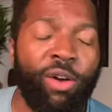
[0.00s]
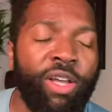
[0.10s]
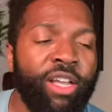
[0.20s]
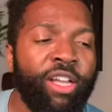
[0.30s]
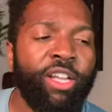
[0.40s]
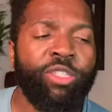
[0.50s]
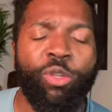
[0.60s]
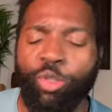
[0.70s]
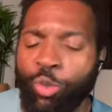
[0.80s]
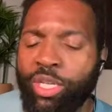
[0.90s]
join
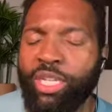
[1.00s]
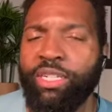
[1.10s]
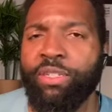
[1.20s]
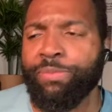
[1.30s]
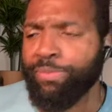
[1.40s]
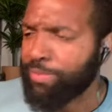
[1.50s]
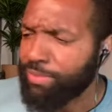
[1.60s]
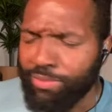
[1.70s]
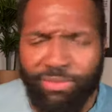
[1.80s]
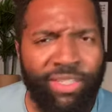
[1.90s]
campaigns to text
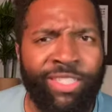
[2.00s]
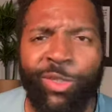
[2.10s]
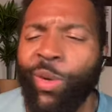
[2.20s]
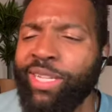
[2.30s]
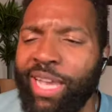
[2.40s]
message on behalf